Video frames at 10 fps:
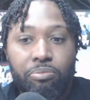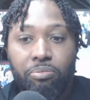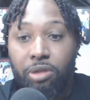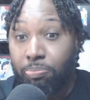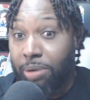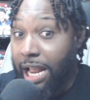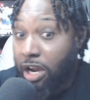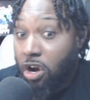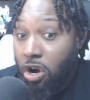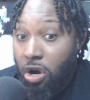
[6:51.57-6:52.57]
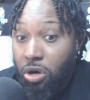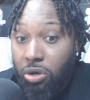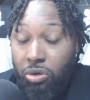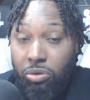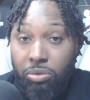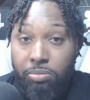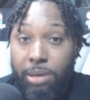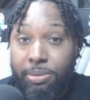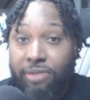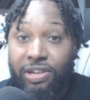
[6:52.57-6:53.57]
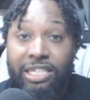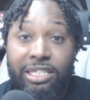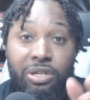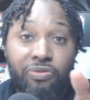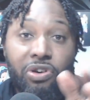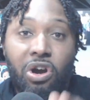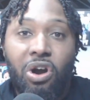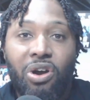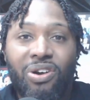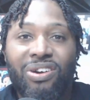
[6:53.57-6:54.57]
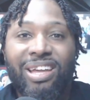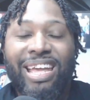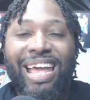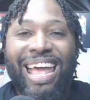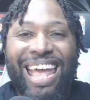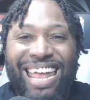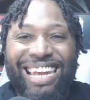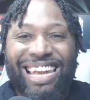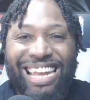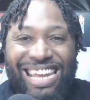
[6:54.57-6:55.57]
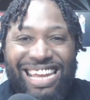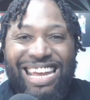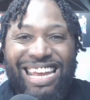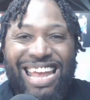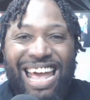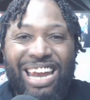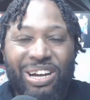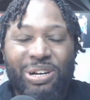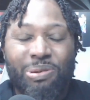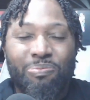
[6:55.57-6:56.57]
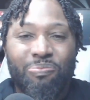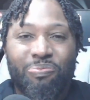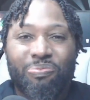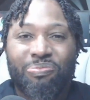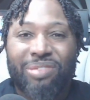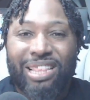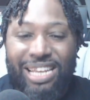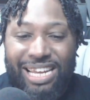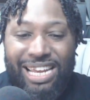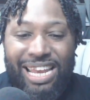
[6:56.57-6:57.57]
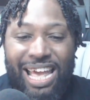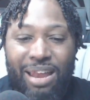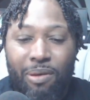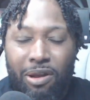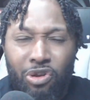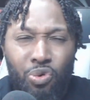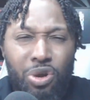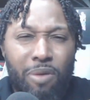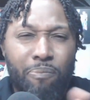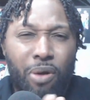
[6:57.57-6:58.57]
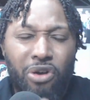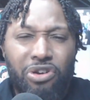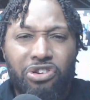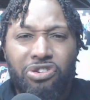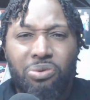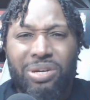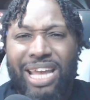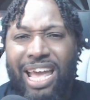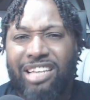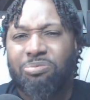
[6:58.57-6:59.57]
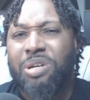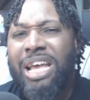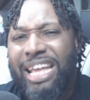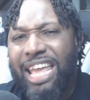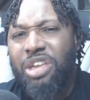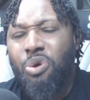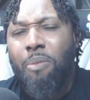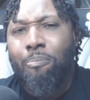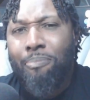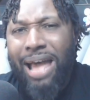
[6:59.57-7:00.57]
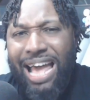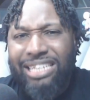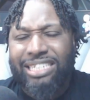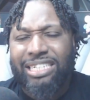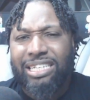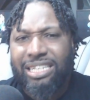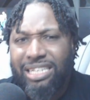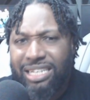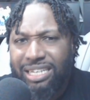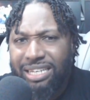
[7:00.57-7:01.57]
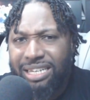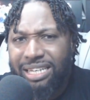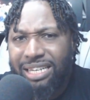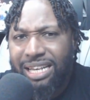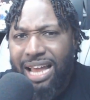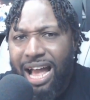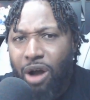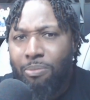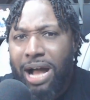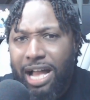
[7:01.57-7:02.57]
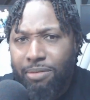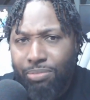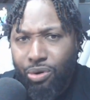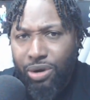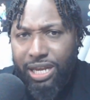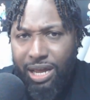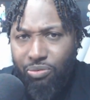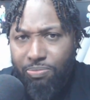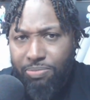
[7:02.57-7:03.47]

the black card, maybe even a silver card, and linking that up, doing a partnership with Kaspa. Can you imagine how mind-blowing that would